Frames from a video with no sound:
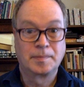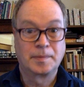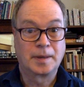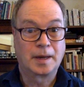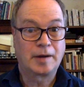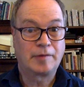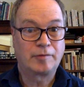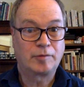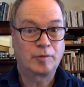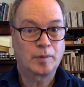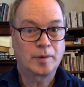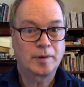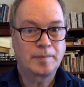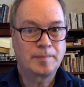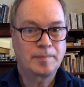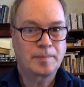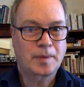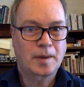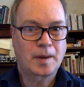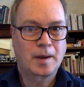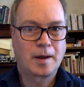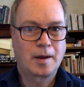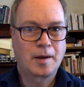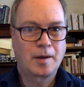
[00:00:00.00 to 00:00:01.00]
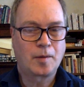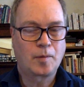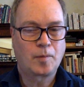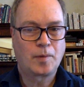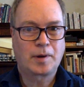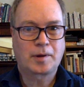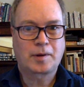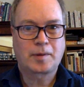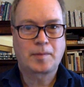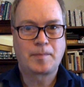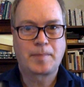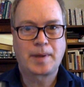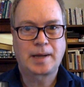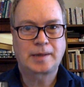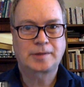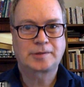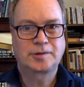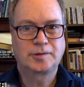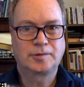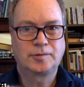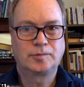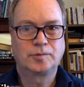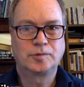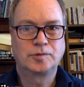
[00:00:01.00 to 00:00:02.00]
Hi, everyone. Welcome back
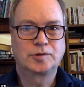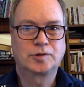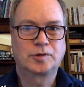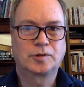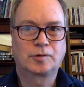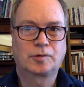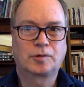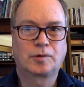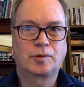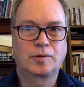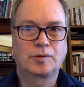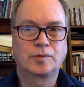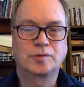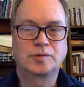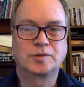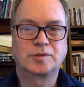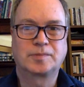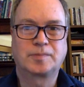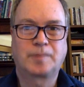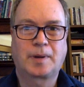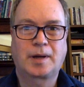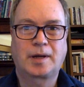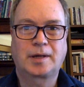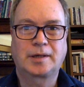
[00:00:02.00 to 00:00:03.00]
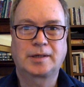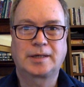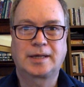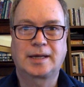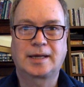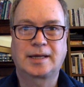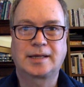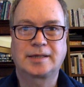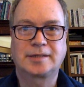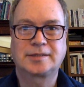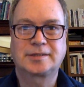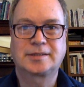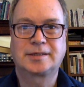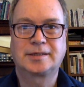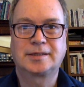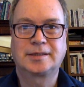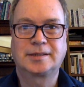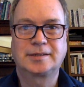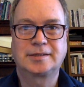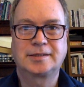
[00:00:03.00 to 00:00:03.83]
to the Rooster Crows podcast.